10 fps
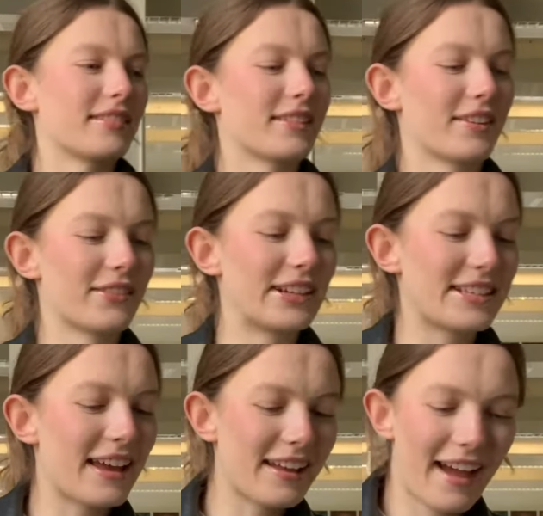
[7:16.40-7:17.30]
a big black bag.
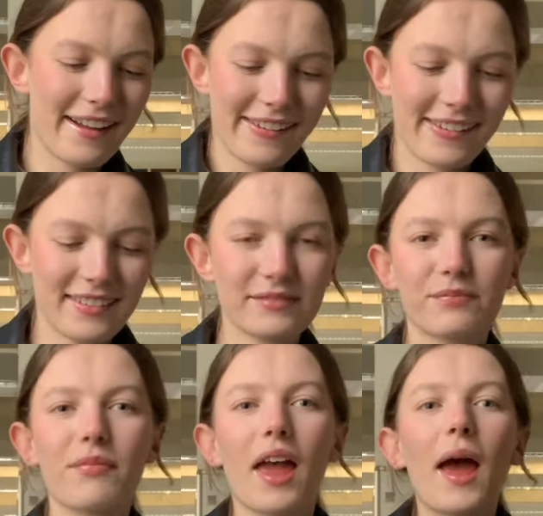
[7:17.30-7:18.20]
Yeah. No, my
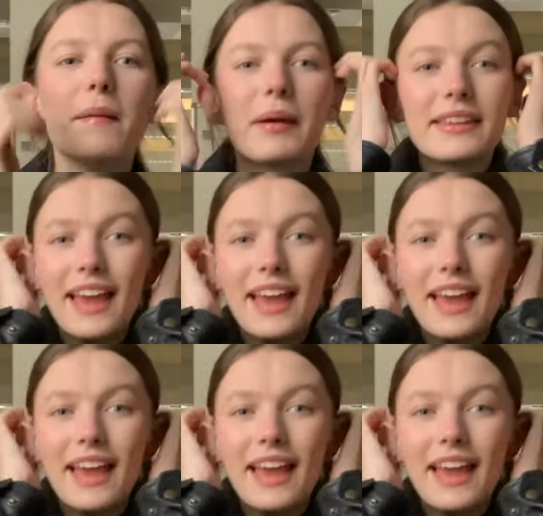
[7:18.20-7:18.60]
dog's really scared of